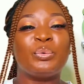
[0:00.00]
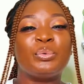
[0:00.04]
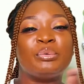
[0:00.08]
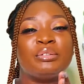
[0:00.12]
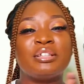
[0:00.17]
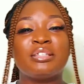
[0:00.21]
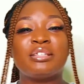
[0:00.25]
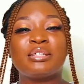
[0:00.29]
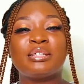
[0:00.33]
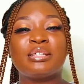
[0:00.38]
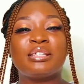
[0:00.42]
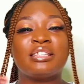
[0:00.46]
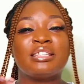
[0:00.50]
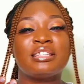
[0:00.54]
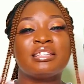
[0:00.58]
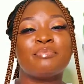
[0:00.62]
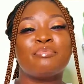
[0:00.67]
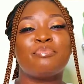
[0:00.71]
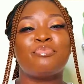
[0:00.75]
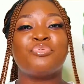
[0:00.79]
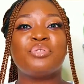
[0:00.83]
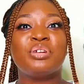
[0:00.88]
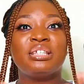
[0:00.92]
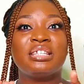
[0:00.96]
just
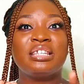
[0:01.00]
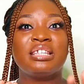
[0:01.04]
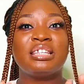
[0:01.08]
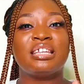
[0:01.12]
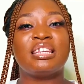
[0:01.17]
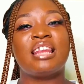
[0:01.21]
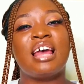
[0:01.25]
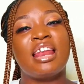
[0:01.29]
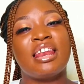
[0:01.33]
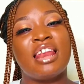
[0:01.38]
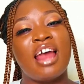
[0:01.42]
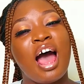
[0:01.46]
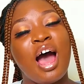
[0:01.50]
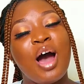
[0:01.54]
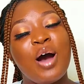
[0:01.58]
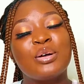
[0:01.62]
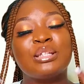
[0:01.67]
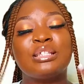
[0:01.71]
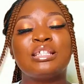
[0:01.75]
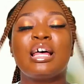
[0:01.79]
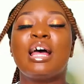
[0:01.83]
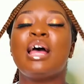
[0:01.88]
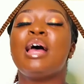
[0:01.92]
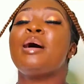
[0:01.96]
breezing in and
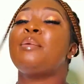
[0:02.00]
out,